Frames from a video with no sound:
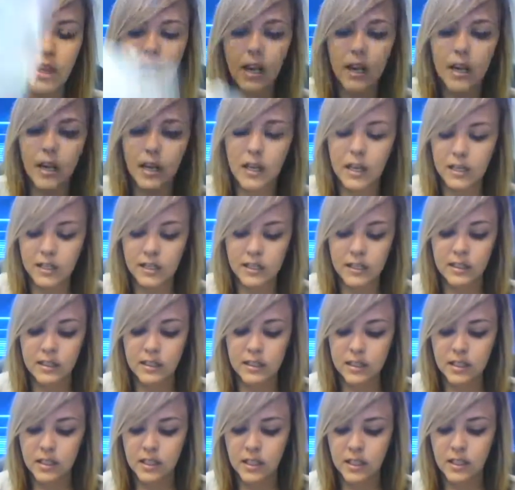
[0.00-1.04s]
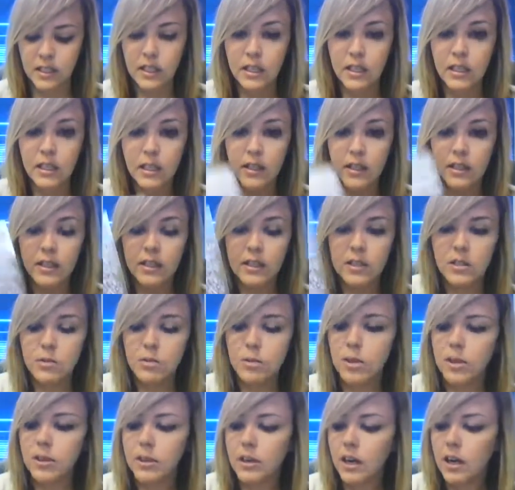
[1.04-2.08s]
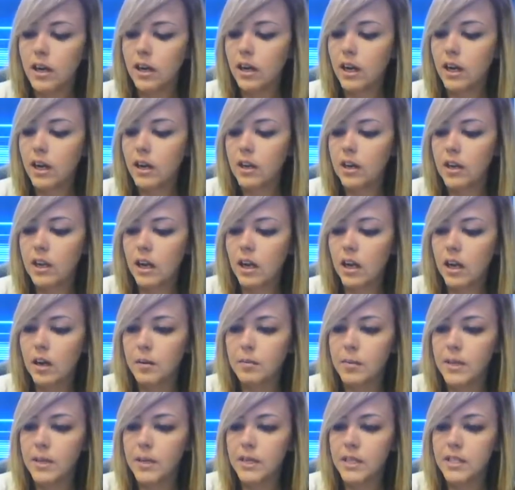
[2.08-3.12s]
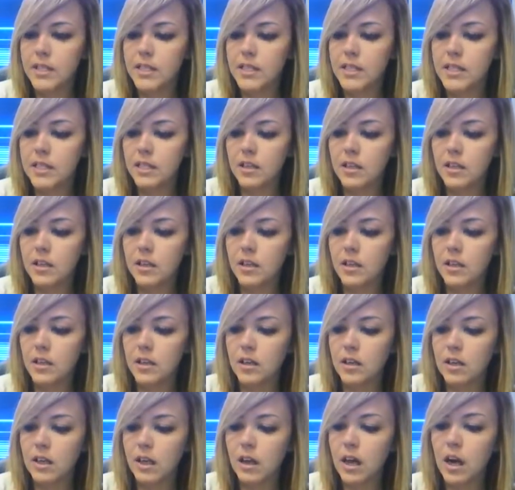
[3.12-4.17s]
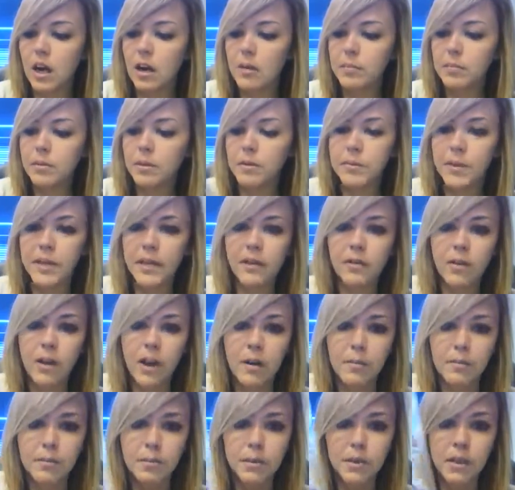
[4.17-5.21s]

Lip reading: and this one is the complementing wrap